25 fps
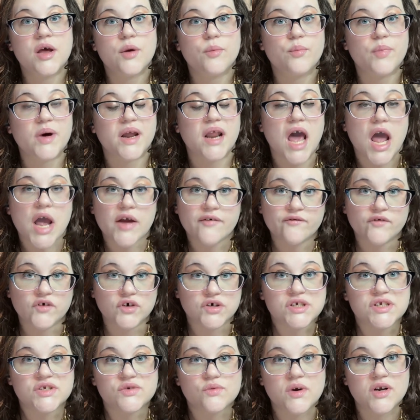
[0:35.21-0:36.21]
but I
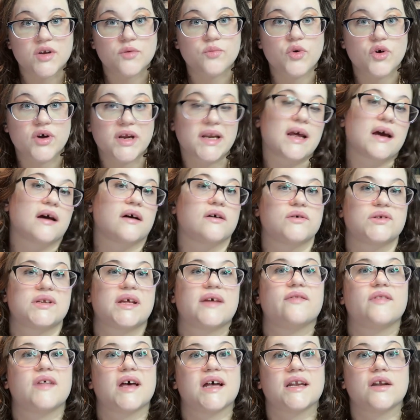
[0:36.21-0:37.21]
first want to point out
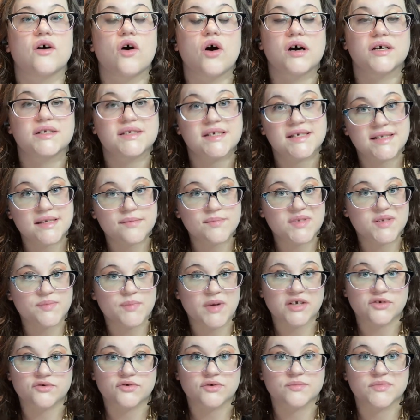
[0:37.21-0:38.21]
that autism
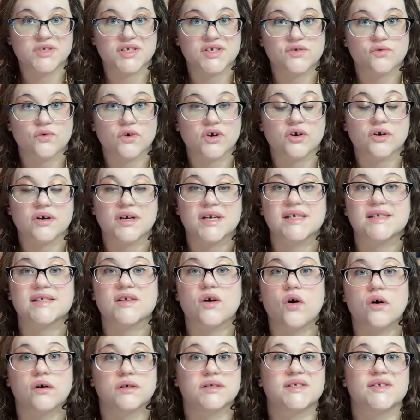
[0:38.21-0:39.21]
spectrum disorder is
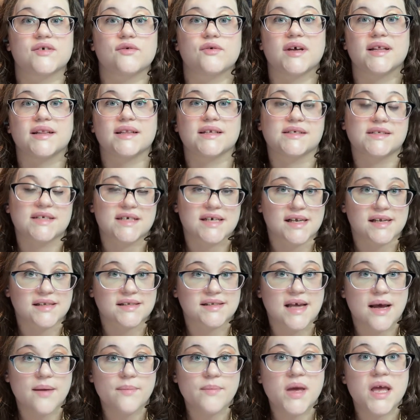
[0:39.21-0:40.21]
also in the
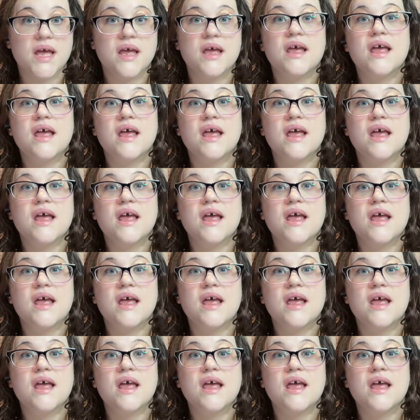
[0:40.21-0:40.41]
DSM,